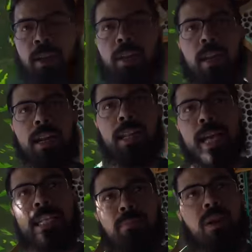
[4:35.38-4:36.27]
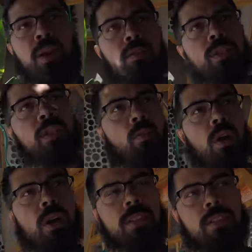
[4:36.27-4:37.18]
a lot of glass bottles in the
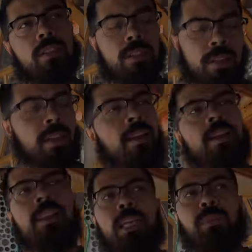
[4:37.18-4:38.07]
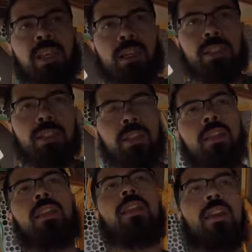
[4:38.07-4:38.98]
walls. That's because
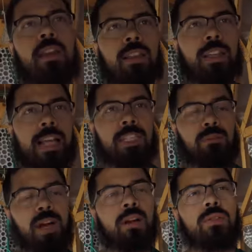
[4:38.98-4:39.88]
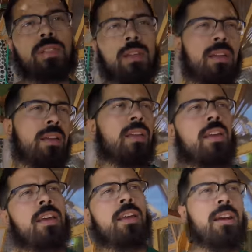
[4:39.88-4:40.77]
the glass bottles,
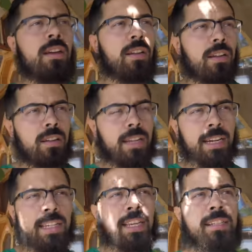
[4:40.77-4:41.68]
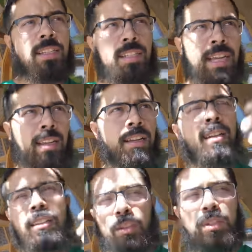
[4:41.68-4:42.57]
the idea is to
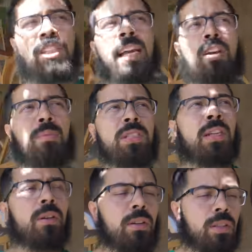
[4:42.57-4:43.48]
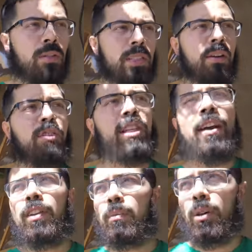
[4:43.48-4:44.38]
recycle materials. So instead of just
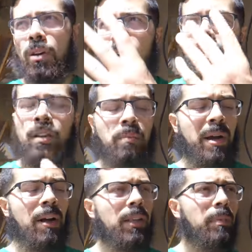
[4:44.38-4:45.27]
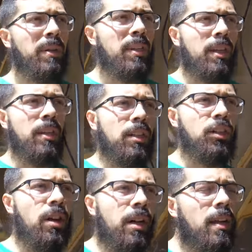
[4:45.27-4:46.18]
having them all piled up in the
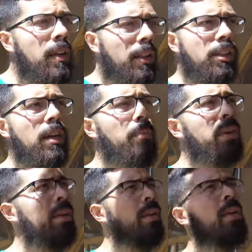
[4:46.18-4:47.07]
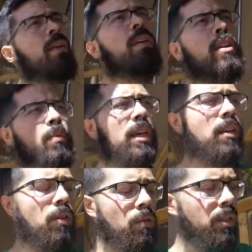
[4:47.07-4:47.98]
junk, in the dump, we can use